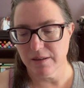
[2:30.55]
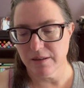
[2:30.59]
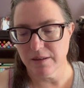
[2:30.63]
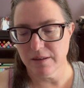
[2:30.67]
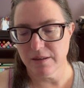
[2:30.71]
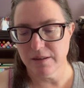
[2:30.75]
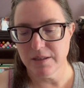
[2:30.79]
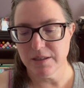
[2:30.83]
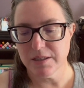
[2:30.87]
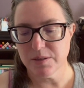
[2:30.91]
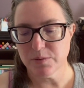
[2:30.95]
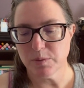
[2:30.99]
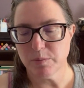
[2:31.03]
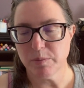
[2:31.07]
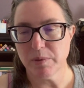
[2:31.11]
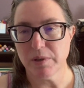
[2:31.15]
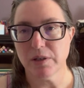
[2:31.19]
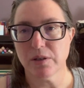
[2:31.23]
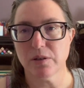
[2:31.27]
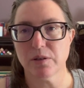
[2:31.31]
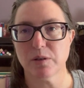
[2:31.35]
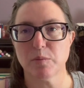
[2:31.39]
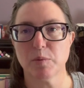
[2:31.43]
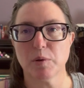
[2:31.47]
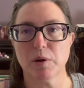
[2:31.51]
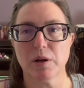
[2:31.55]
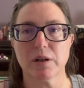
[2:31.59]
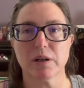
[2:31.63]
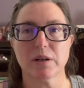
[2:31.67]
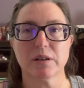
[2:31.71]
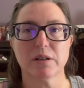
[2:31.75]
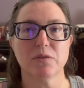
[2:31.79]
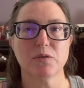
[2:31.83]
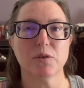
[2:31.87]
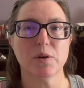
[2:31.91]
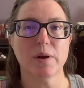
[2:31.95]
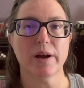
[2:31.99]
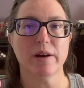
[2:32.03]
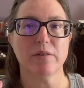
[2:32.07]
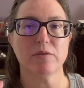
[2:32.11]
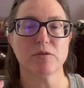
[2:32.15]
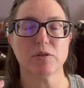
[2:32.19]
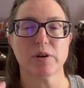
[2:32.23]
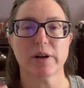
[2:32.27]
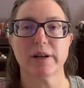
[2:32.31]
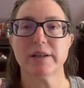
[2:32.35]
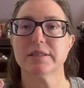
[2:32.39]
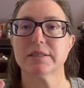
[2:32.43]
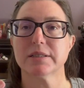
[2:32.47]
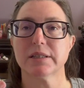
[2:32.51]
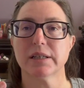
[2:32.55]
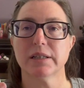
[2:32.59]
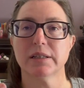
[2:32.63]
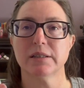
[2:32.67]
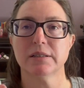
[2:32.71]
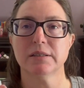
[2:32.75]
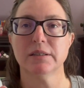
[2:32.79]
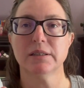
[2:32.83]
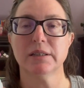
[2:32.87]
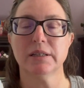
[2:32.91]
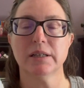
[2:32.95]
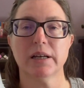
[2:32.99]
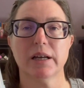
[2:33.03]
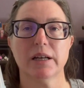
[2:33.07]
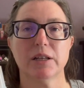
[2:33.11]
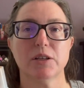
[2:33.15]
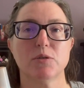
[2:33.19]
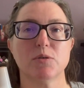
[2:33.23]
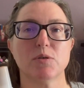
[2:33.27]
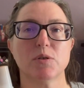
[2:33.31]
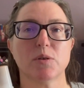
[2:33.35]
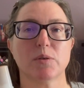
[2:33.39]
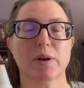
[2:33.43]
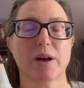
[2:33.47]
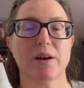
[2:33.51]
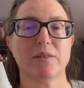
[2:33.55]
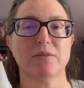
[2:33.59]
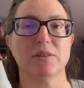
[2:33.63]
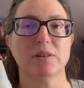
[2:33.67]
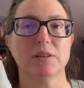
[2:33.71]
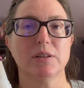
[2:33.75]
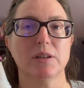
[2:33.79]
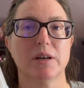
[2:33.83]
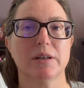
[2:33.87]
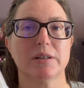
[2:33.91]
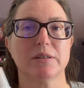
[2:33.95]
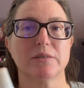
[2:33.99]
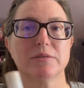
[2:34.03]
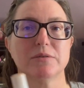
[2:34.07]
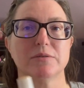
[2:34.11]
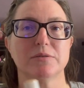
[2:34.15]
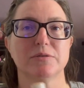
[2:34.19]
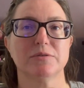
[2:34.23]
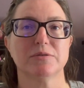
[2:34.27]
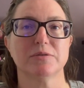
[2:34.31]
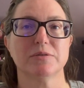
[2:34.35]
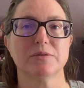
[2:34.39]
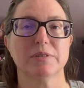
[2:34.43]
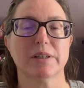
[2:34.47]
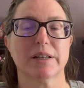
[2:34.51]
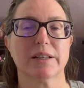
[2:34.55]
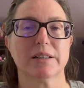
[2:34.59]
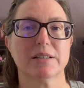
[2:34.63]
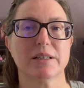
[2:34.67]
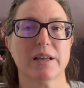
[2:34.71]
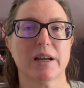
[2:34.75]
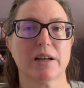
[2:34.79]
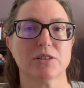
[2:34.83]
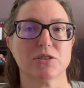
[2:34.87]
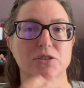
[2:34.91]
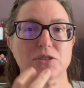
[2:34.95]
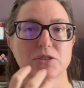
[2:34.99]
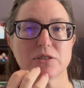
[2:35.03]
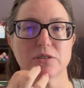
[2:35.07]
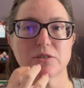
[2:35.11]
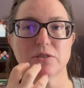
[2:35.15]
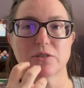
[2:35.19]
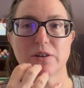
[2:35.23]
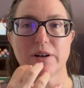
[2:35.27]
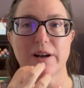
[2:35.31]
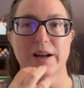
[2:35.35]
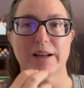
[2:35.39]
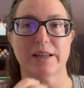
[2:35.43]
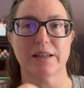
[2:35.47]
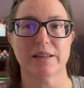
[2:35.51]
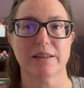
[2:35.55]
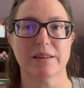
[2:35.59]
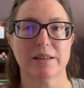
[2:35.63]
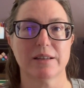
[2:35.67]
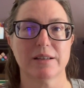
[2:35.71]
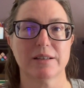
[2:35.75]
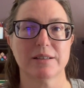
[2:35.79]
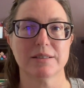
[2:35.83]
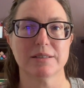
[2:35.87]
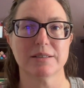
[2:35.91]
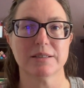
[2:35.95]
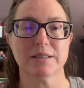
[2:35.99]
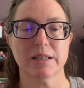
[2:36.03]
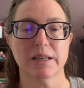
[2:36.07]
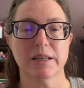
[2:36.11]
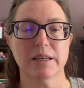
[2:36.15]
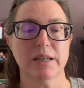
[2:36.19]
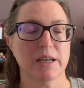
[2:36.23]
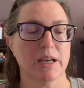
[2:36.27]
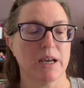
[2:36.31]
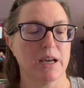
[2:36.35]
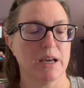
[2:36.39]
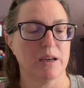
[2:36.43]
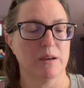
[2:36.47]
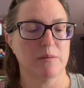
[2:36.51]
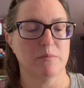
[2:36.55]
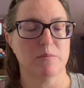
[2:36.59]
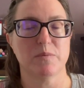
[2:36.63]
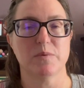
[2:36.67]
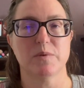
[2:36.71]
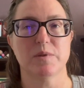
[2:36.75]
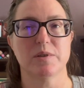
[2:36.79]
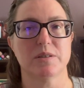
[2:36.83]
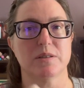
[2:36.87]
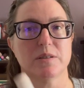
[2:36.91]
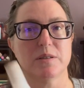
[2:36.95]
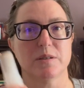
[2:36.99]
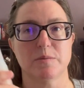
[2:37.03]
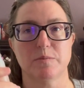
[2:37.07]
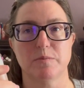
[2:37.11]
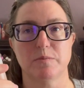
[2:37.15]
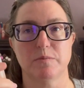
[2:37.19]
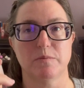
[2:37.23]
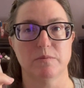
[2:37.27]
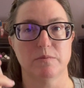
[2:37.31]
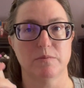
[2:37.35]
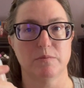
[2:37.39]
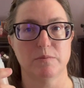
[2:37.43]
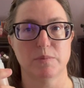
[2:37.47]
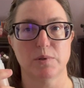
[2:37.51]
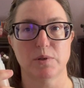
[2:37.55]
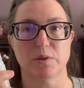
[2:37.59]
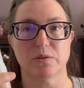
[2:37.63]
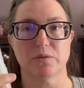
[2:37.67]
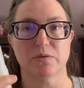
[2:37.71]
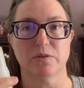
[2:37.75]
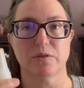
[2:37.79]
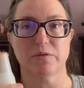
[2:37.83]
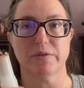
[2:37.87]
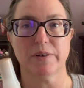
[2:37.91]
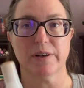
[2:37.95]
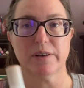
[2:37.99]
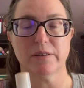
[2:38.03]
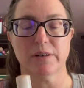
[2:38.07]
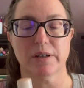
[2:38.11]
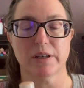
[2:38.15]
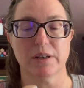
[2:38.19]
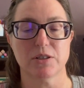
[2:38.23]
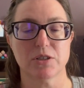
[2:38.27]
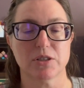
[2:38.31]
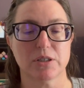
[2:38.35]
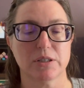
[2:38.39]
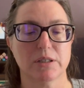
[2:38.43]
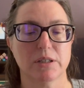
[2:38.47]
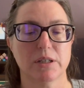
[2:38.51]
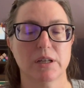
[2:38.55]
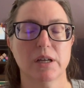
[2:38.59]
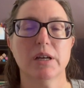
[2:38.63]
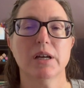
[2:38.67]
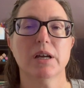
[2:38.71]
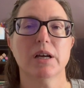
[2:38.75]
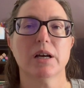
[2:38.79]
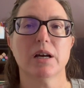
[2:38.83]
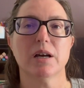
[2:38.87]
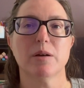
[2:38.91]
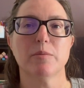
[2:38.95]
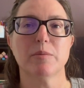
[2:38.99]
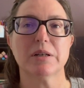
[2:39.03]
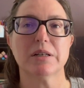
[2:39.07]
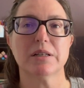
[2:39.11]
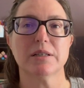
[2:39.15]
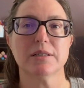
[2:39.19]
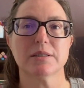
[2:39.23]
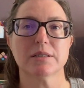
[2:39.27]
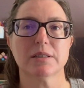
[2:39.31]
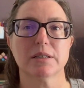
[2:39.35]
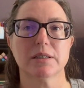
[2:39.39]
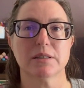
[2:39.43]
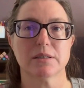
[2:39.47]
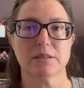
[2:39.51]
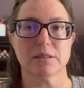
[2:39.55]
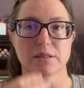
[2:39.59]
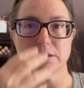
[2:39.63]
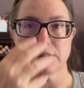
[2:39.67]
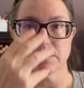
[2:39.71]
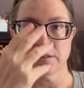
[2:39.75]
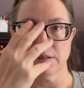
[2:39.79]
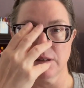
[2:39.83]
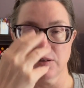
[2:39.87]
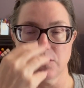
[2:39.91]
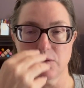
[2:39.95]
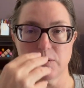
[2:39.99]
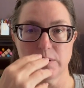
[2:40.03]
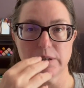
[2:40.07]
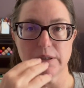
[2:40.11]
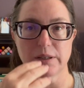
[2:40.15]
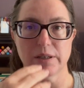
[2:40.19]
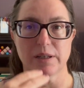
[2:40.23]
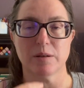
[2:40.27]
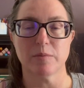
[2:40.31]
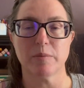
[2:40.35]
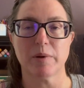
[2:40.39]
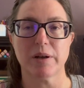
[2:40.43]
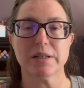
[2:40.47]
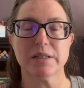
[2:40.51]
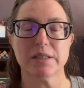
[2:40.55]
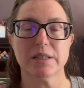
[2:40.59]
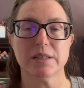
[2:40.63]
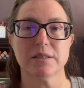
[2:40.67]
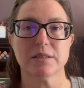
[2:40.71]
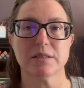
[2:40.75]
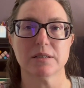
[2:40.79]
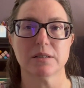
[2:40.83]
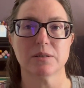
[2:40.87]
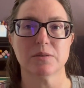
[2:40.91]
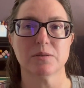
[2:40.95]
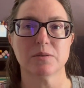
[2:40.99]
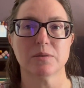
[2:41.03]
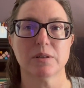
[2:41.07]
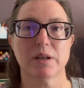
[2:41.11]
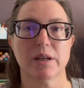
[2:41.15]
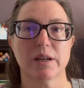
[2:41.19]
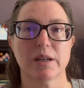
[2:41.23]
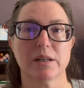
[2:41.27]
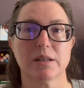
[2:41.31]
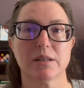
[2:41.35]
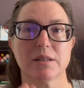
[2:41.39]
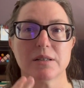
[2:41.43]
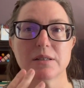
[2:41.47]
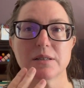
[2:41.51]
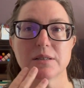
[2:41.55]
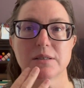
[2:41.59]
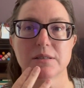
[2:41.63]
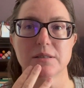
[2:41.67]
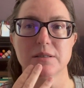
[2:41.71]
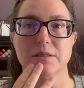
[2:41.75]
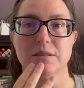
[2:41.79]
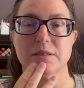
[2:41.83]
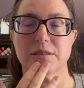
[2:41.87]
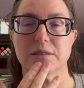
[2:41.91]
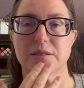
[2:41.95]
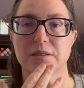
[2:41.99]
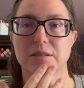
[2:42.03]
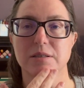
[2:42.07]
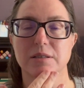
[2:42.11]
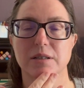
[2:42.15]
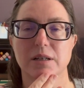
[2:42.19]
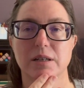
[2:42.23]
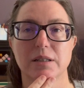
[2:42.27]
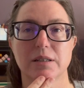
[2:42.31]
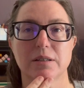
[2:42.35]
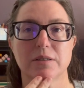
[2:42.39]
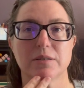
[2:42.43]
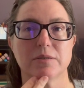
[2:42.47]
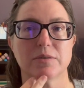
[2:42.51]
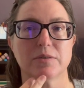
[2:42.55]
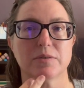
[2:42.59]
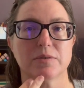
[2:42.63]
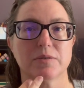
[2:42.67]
this would be a good product if you have dry skin and you don't have a lot of like textured craggy things. This is beautiful foundation. It does get a little oily in my T-zone, and it does kind of